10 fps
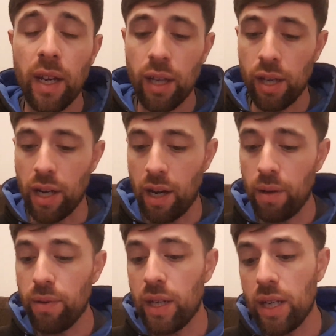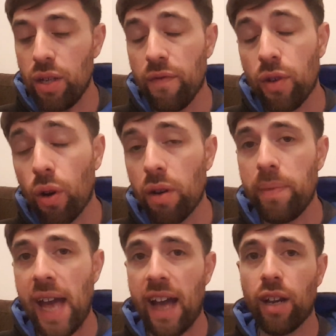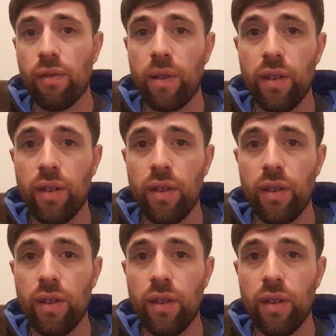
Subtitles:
You've got to be accurate.